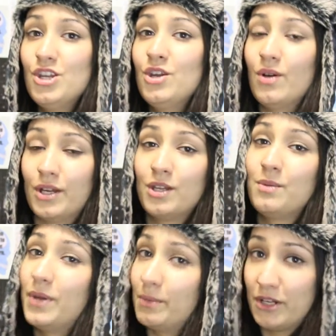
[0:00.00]
knew I
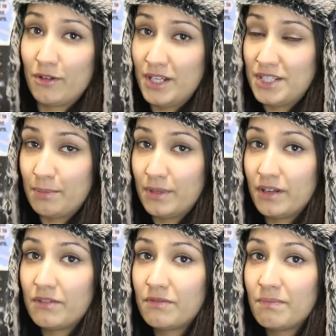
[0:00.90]
couldn't pick my grades up
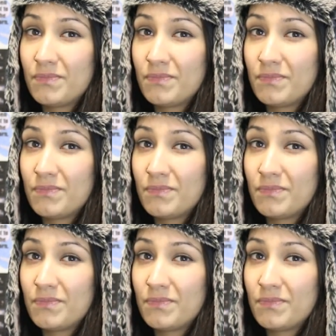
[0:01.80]
enough.